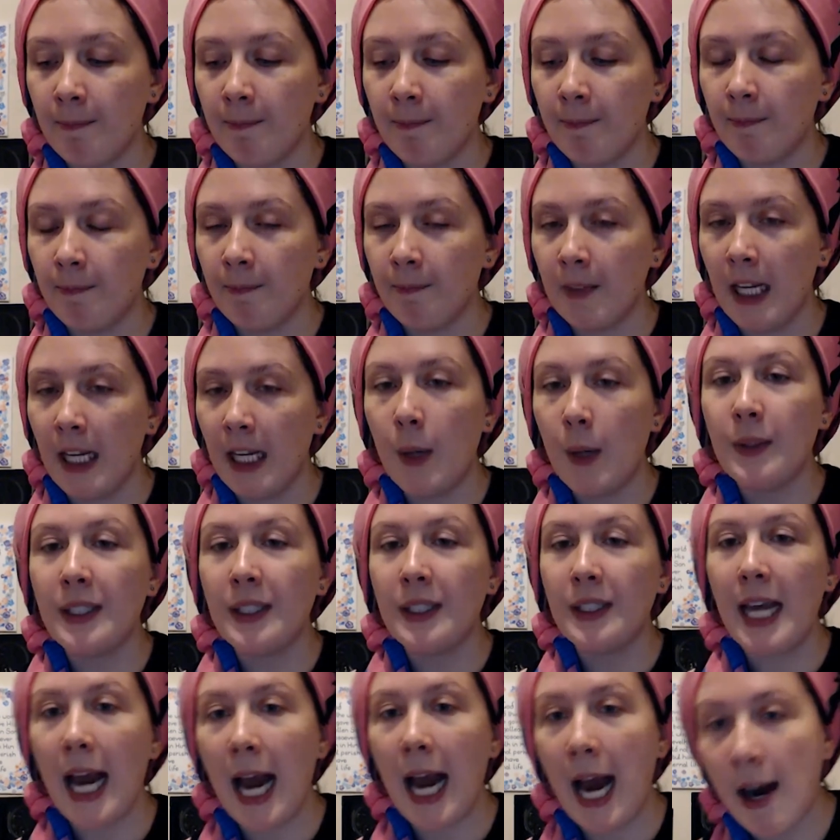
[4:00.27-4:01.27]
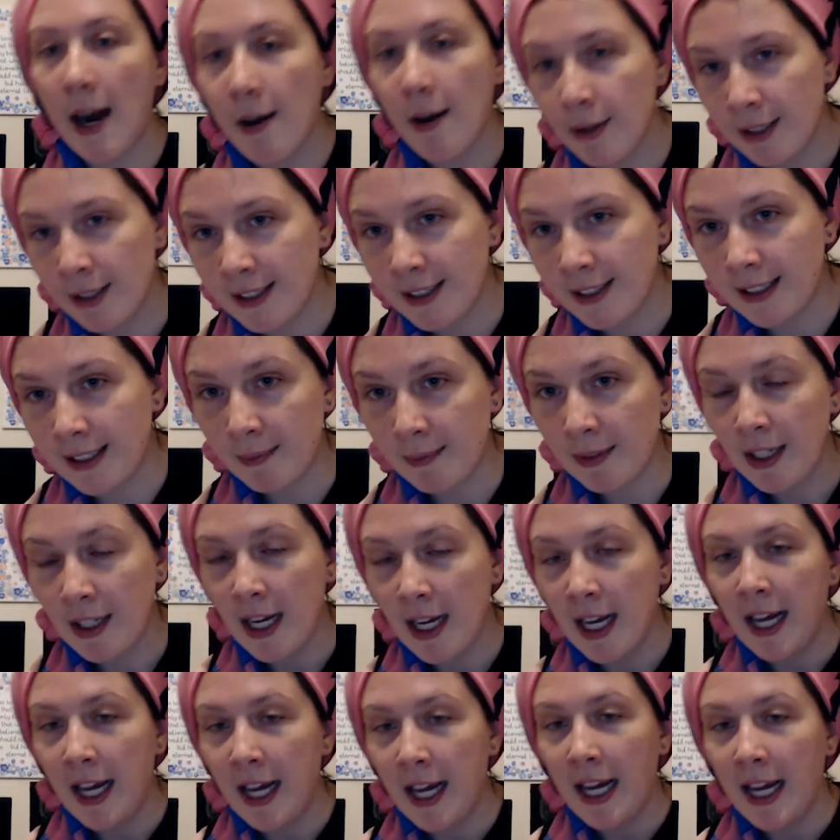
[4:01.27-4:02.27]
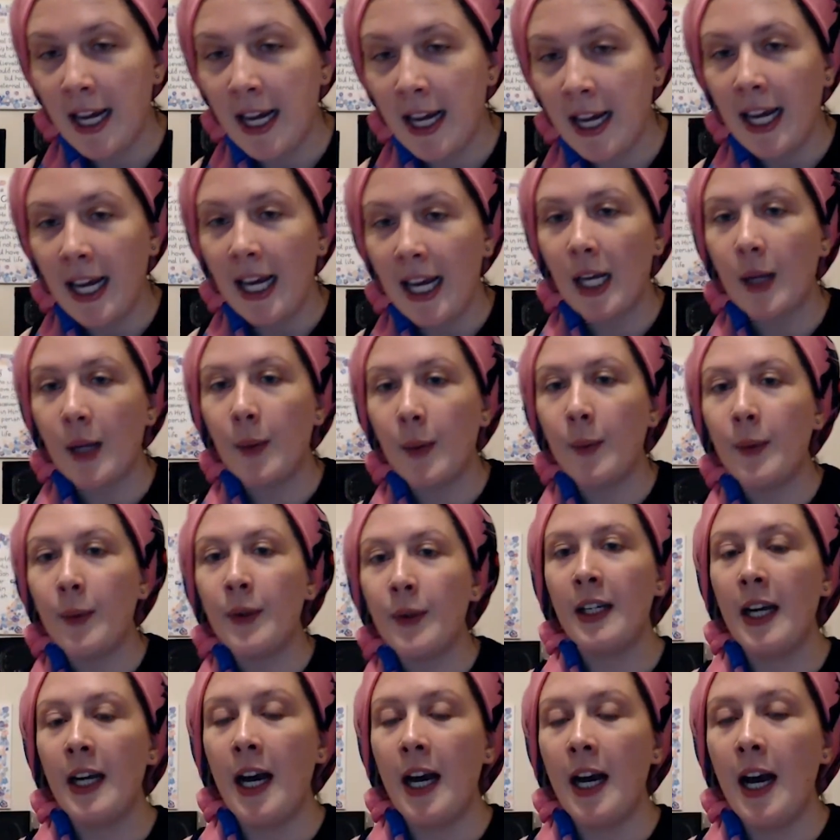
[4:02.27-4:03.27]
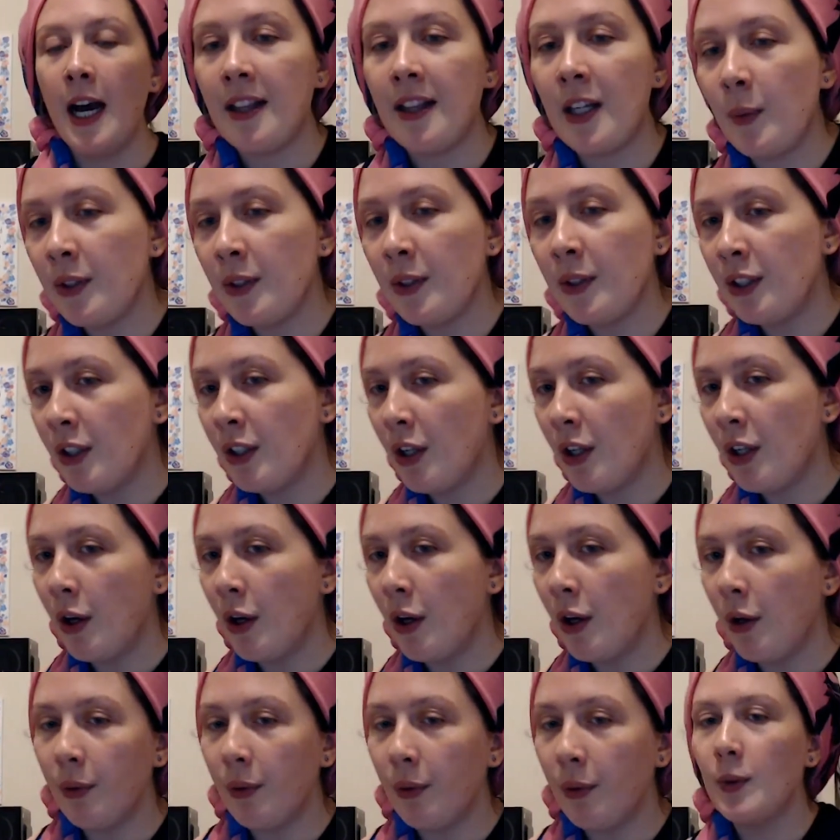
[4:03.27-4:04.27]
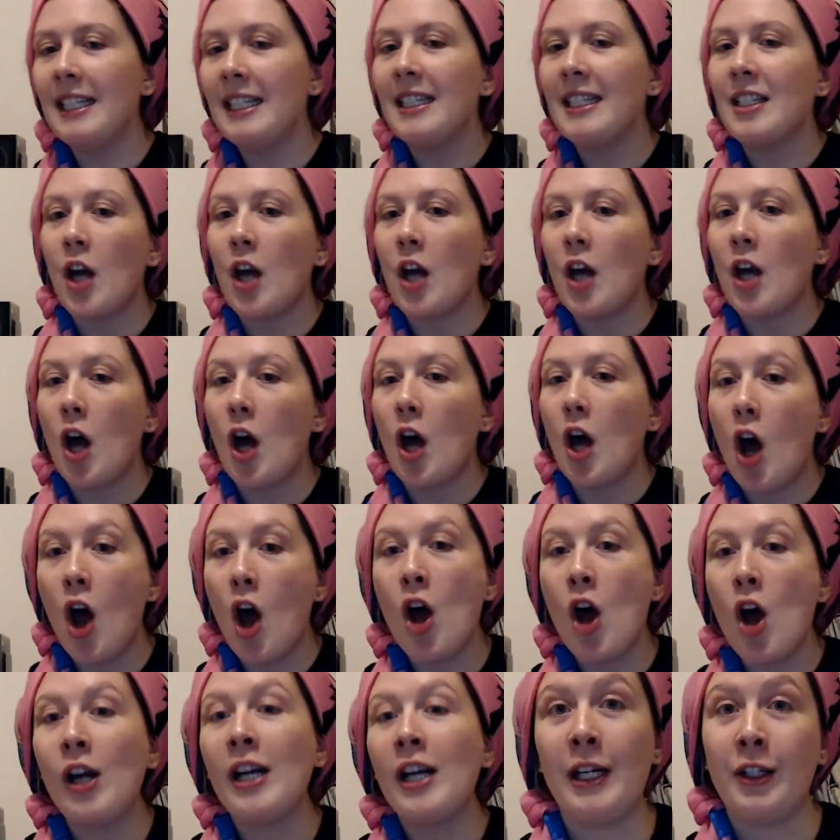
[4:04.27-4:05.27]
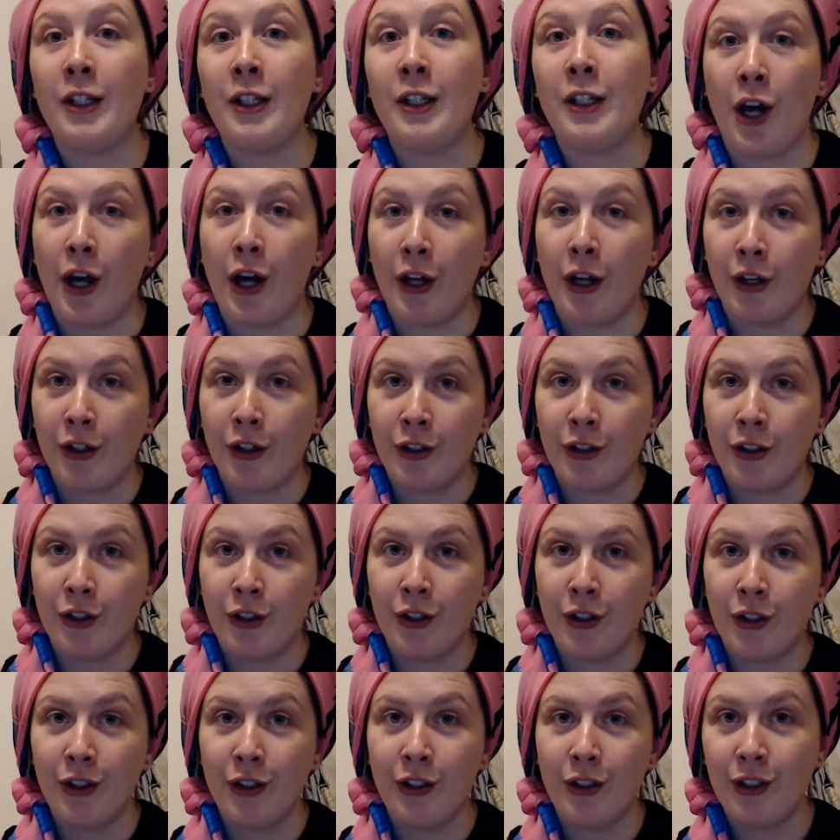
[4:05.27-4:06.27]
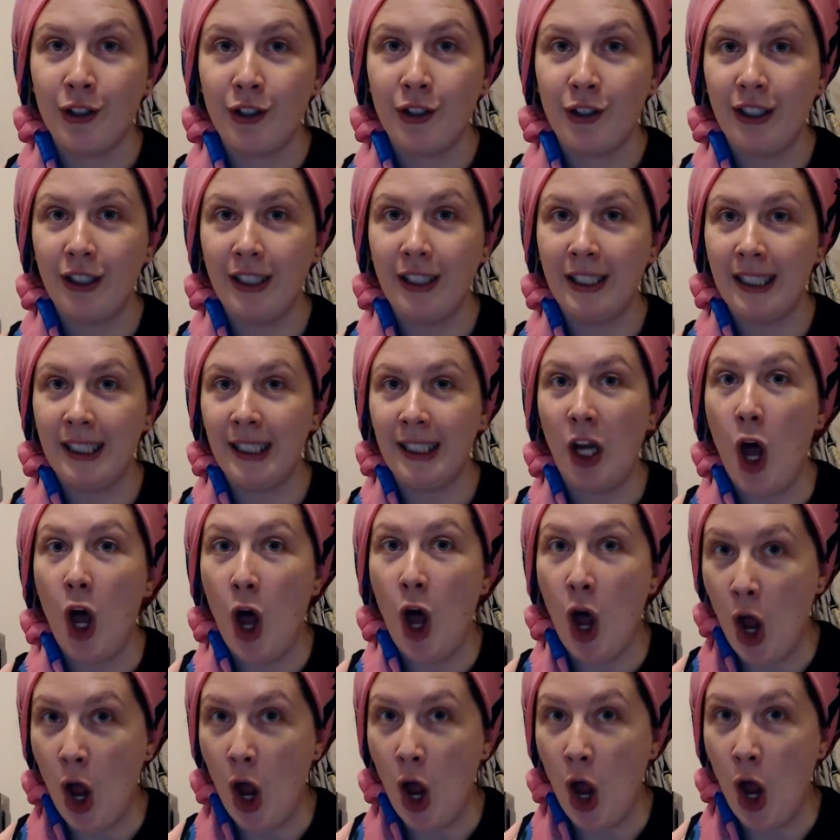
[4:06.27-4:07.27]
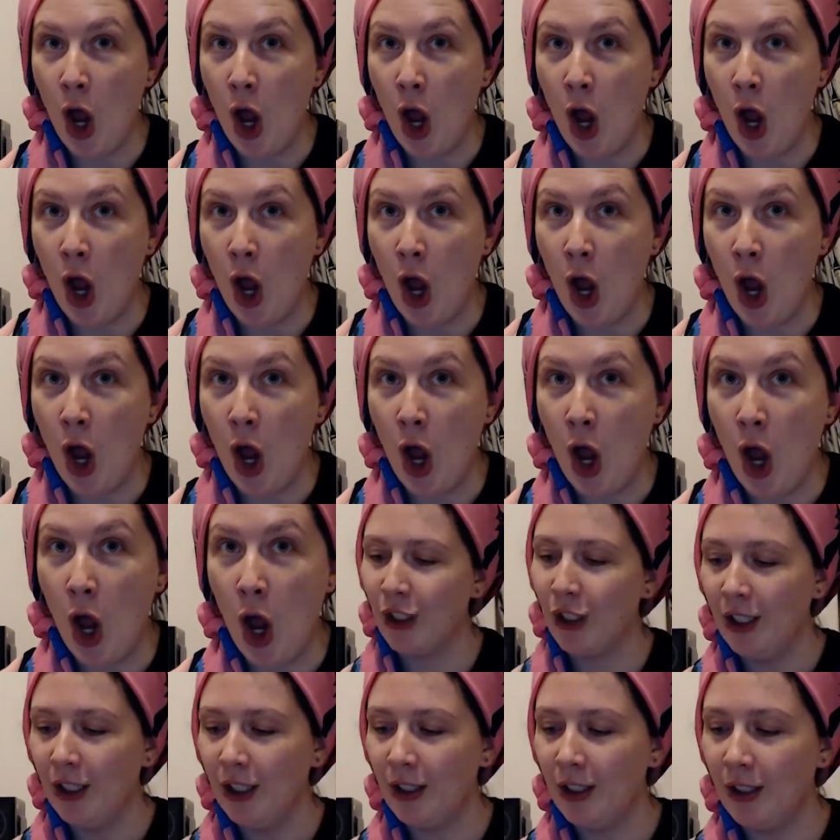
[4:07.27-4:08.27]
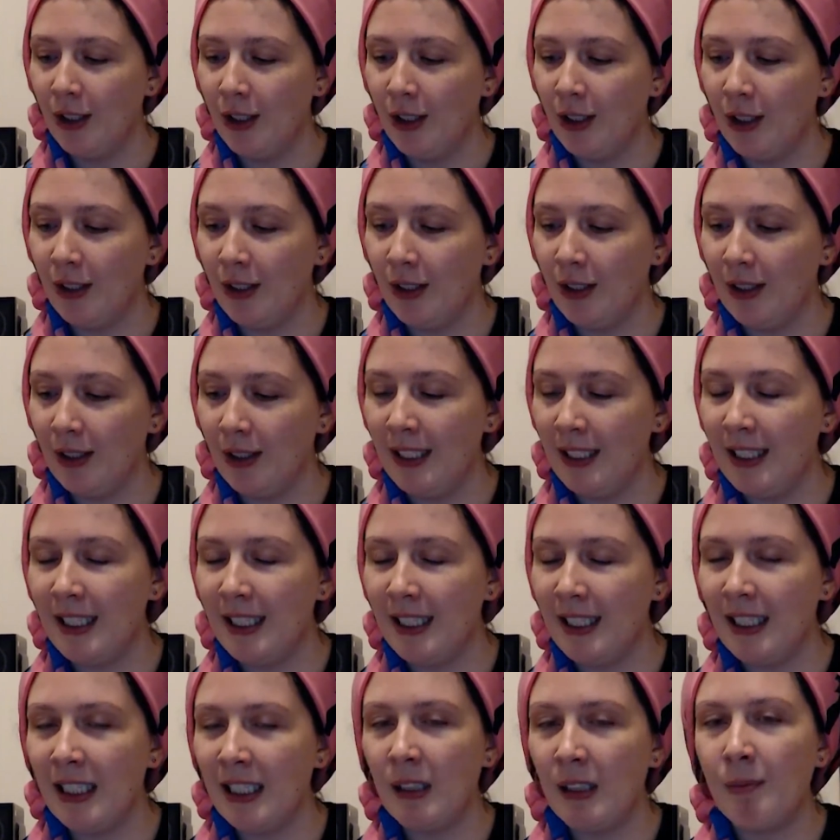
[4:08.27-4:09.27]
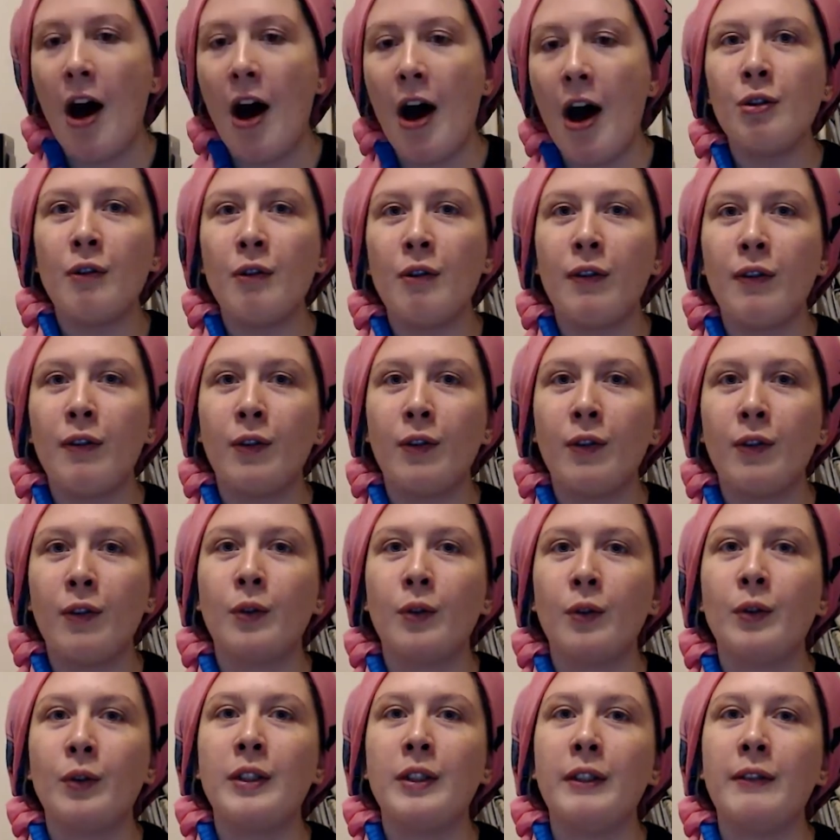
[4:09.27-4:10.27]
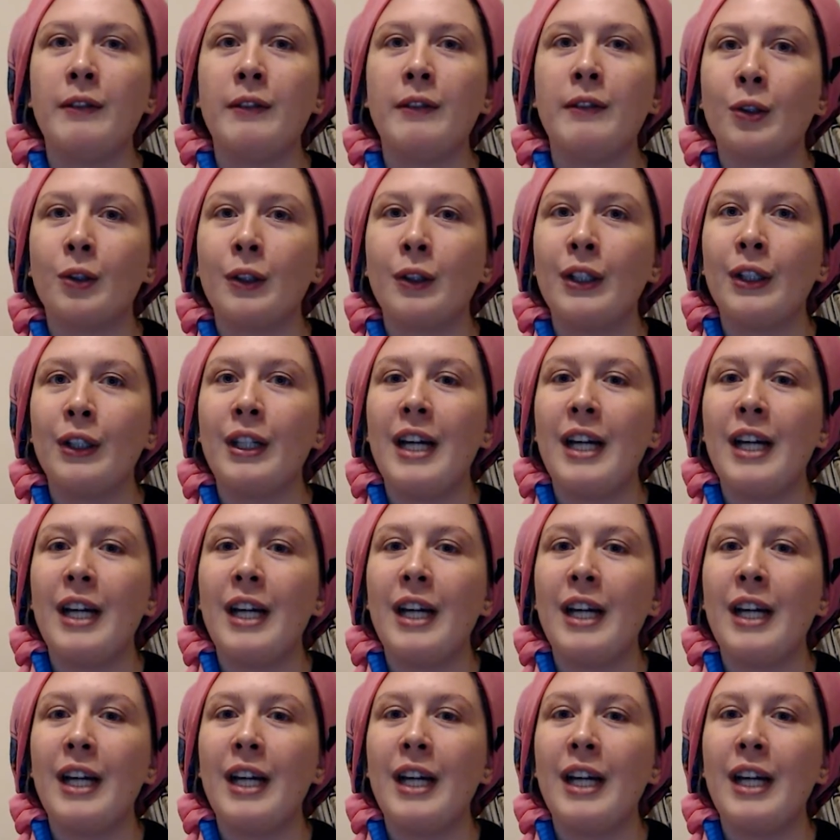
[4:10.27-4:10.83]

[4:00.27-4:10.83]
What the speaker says: It was a heresy. This is early church. This is early church. So this is about 144 AD.